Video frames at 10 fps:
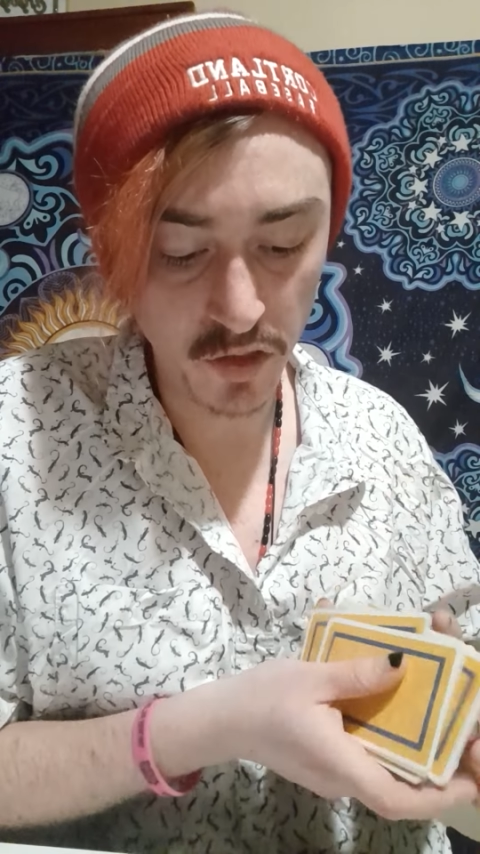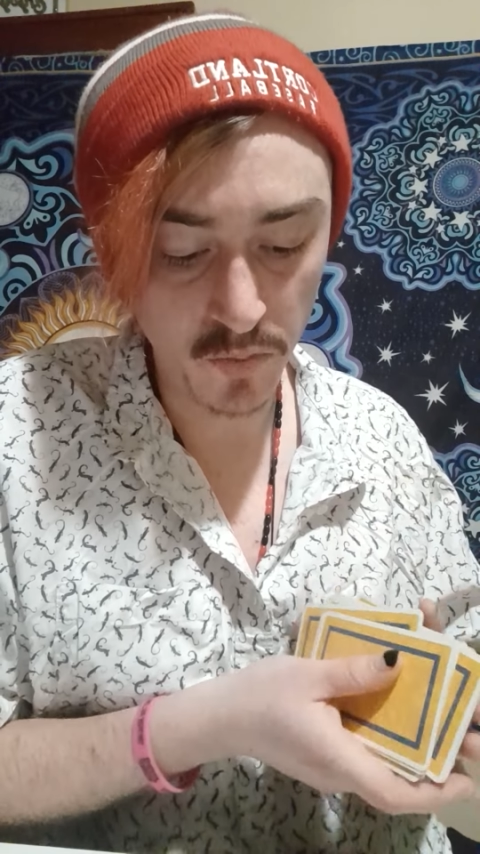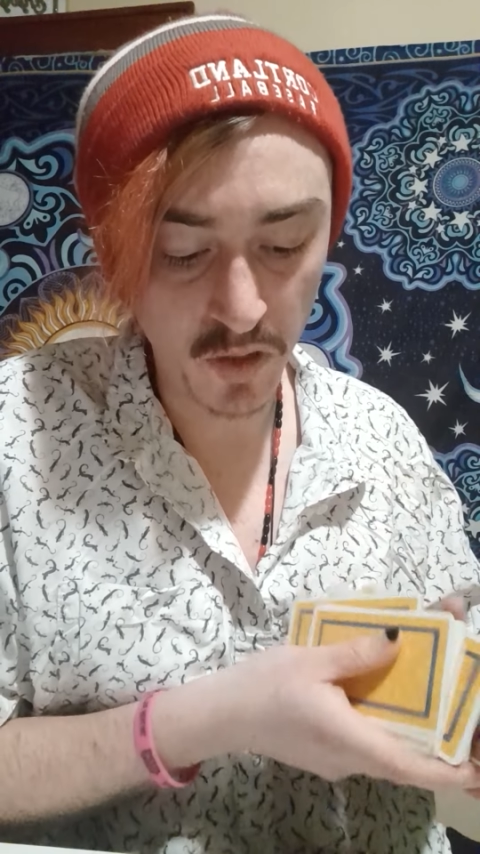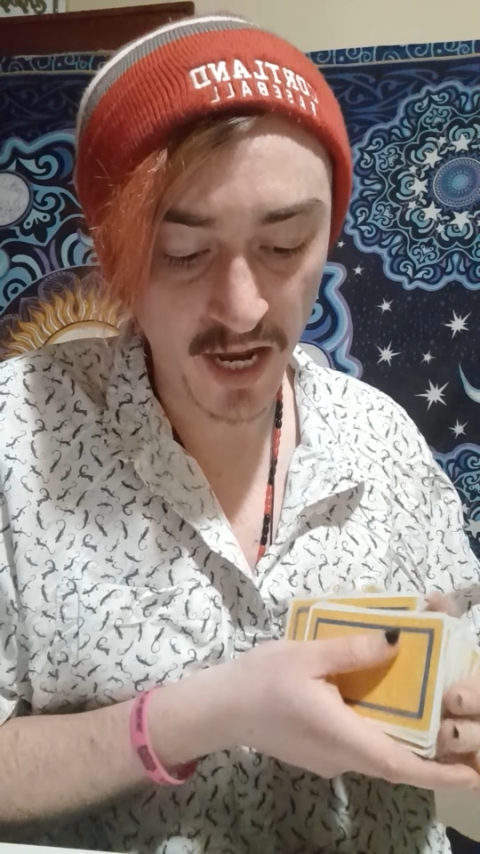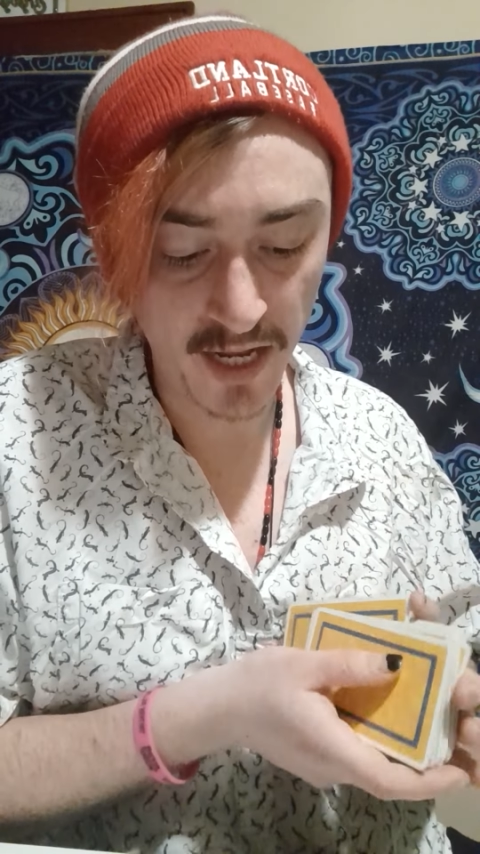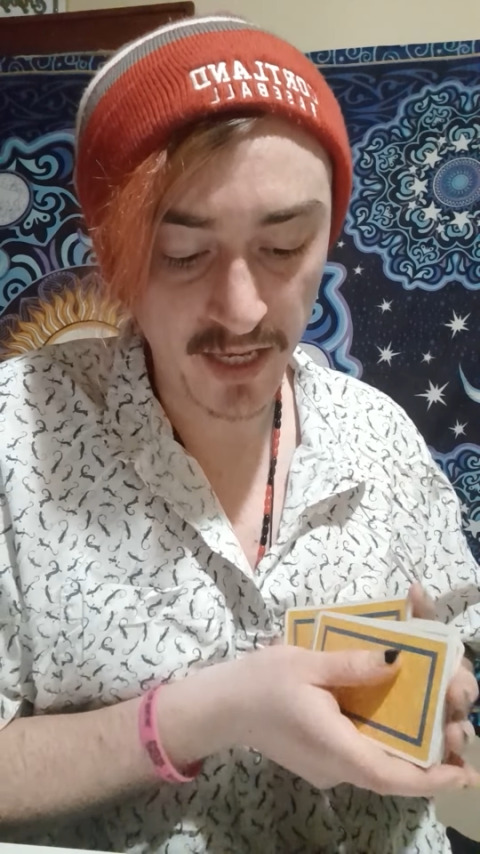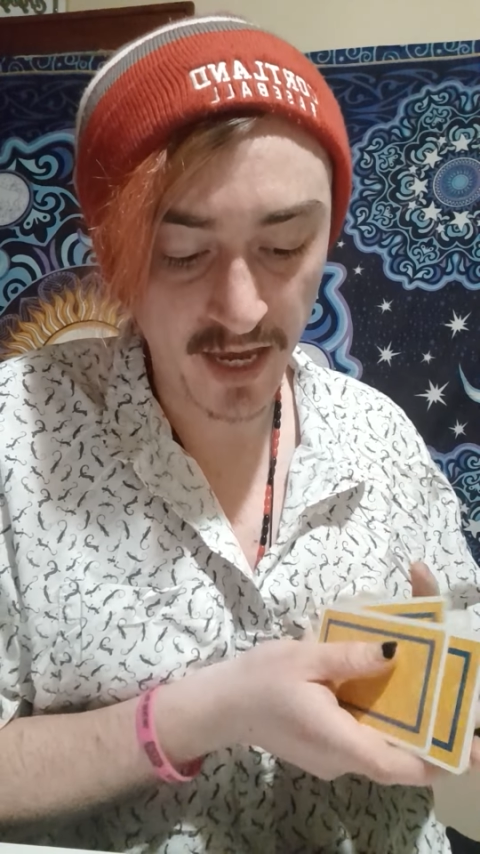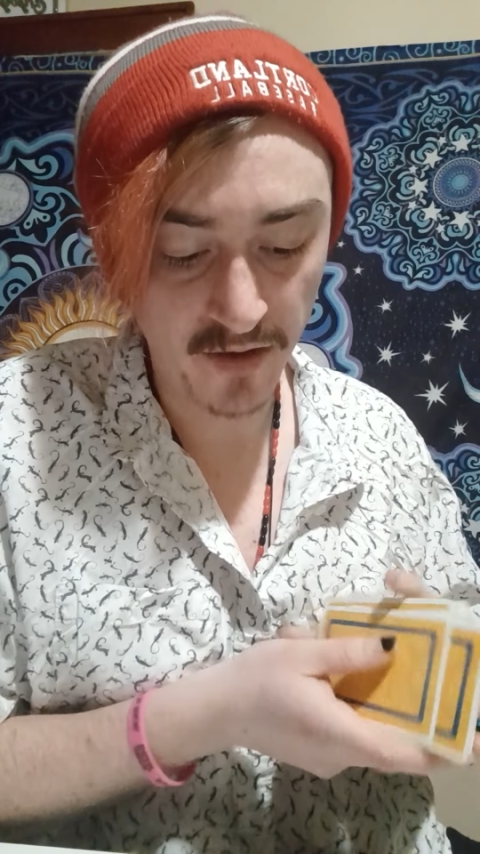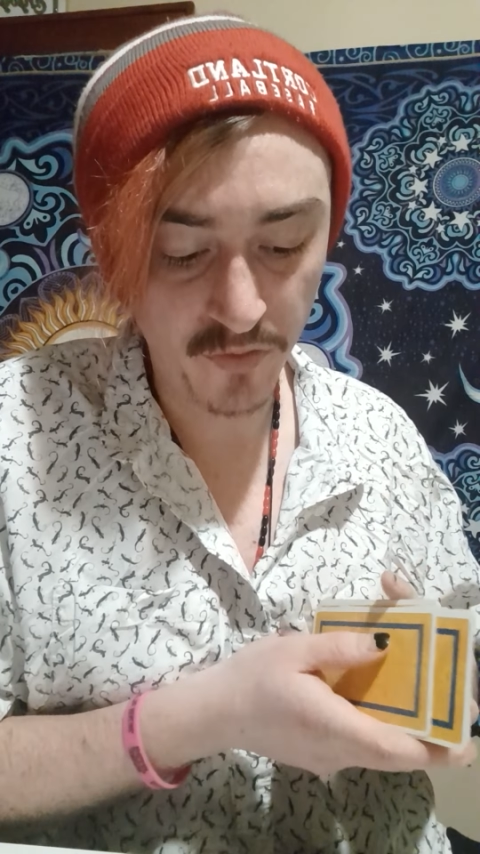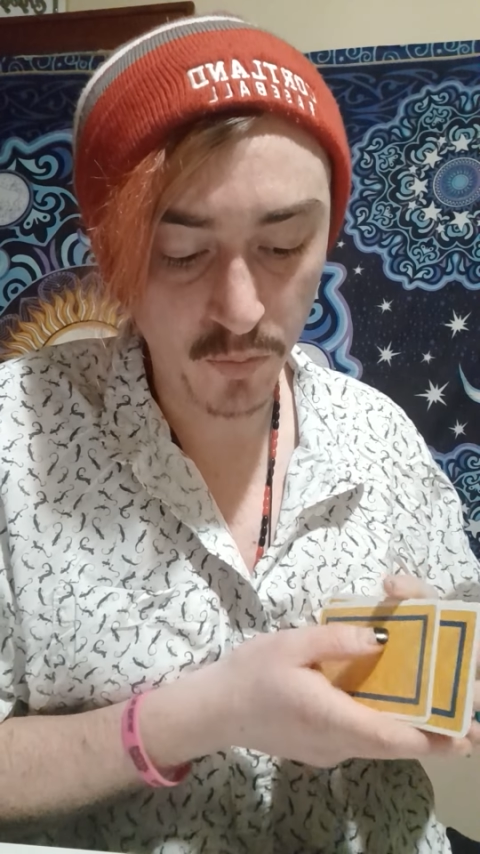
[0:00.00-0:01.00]
Good planning,
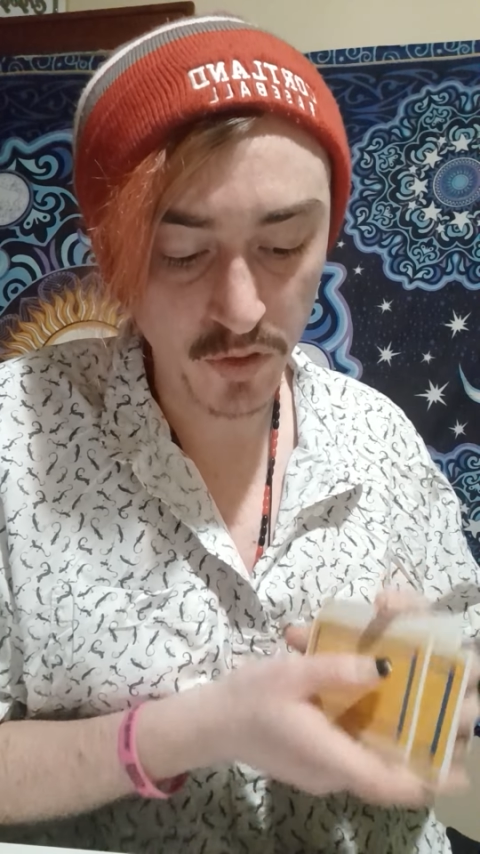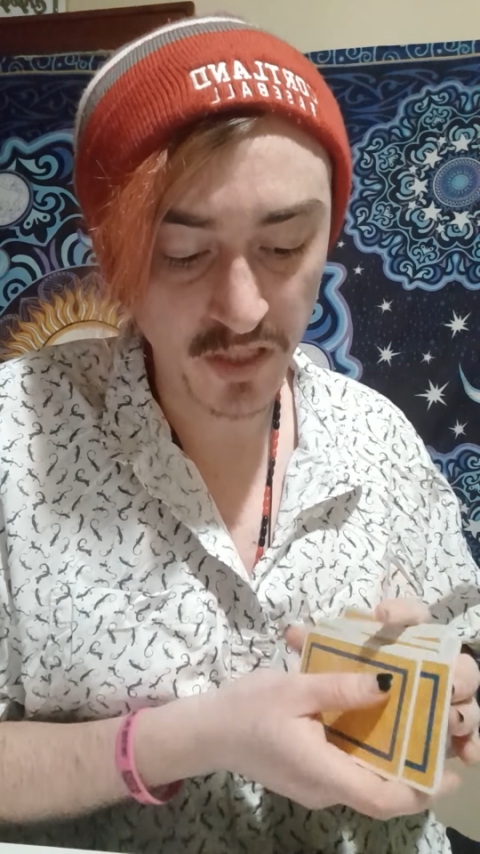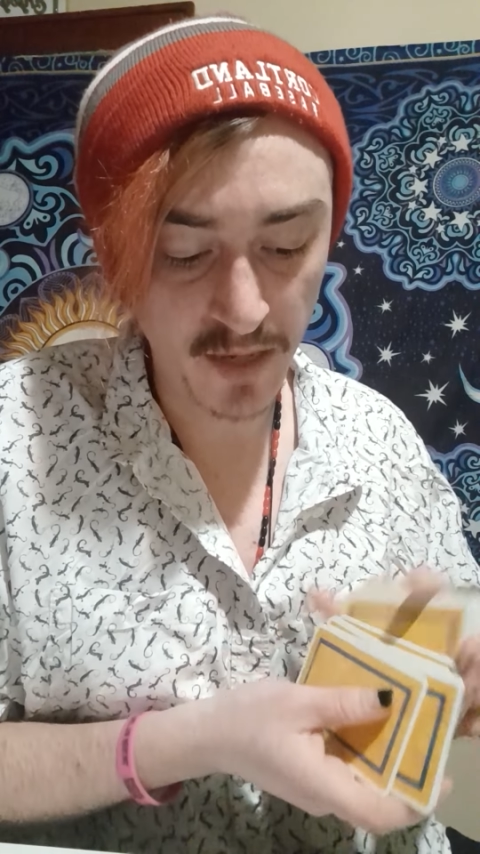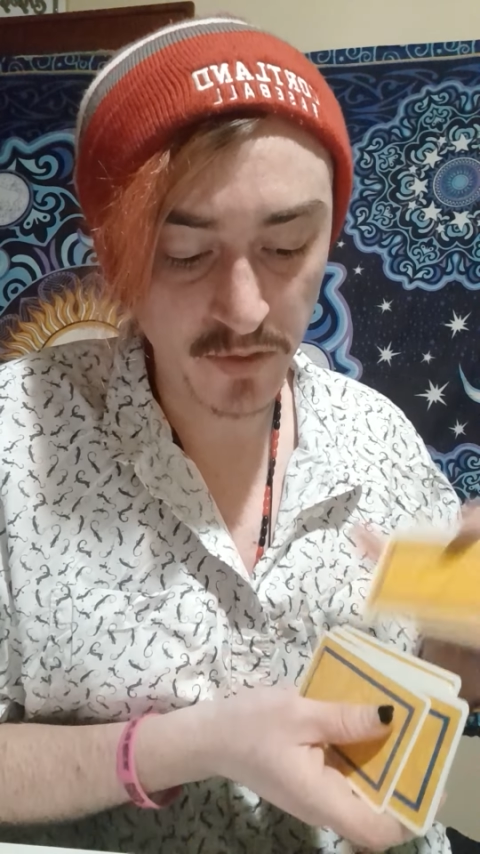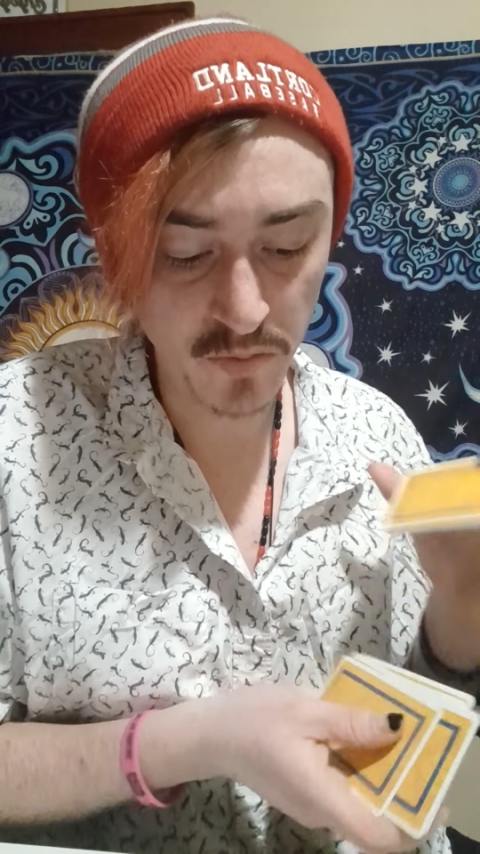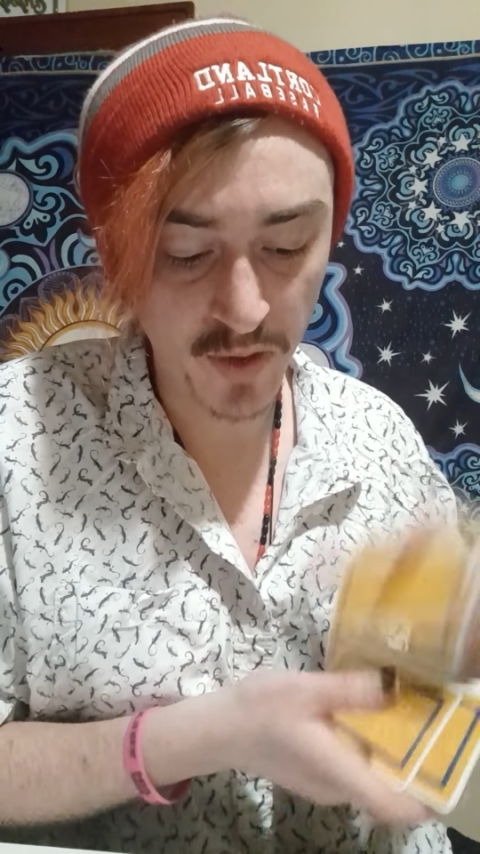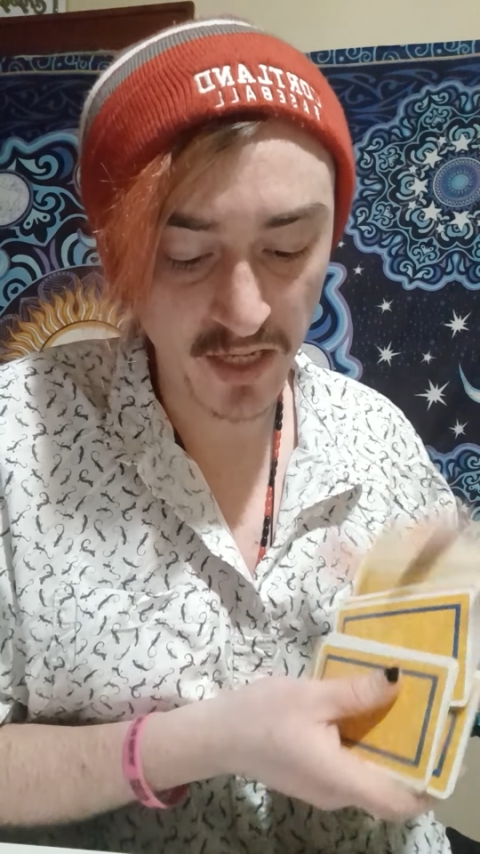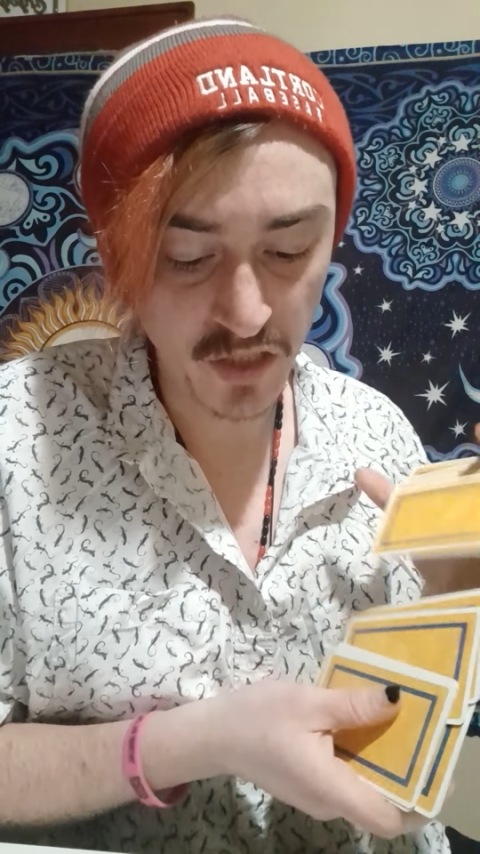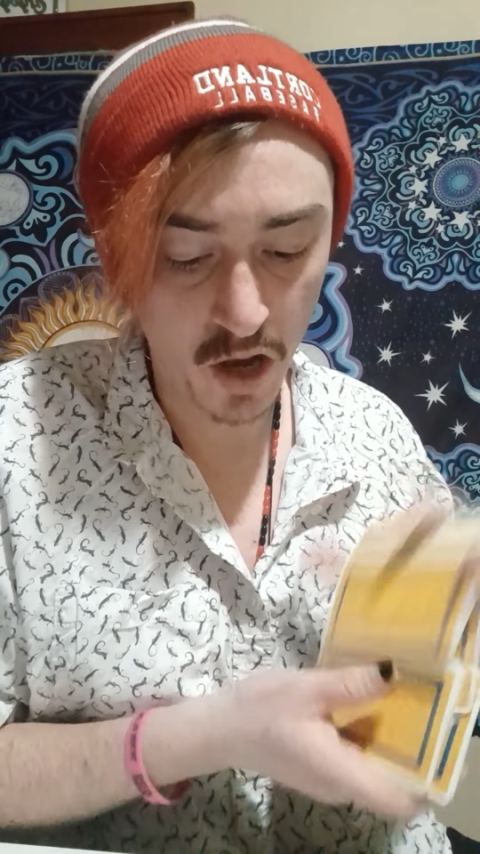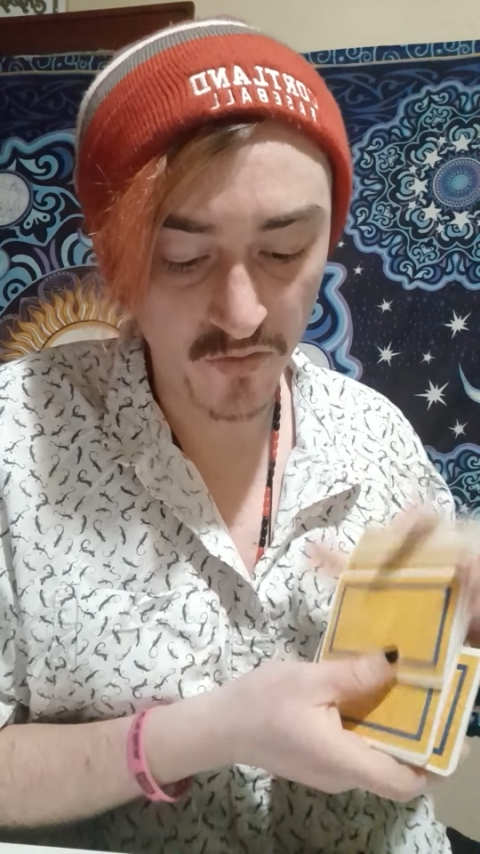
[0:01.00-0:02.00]
careful perception
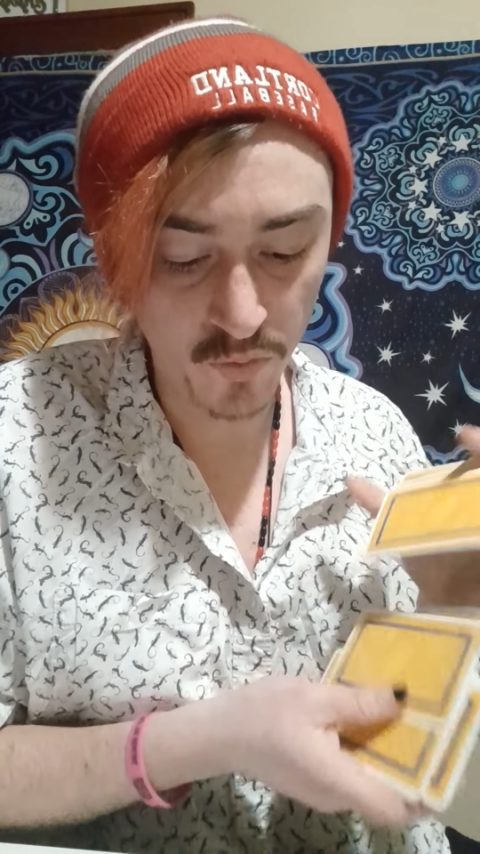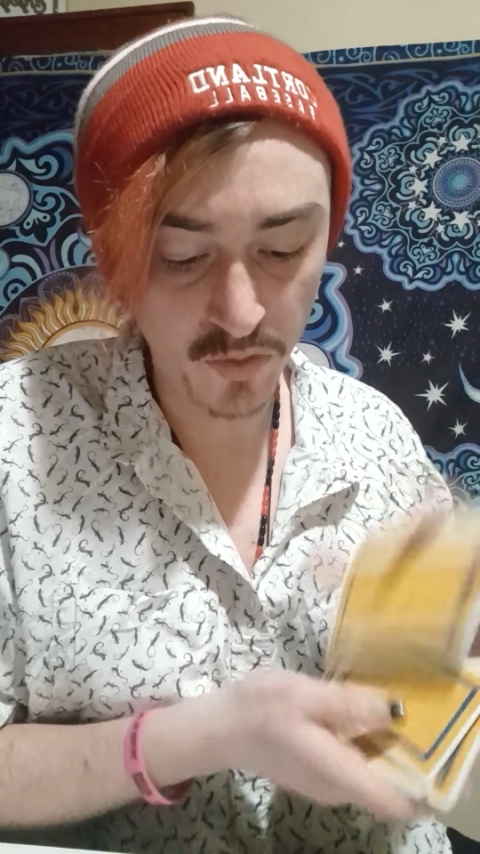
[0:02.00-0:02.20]
pays off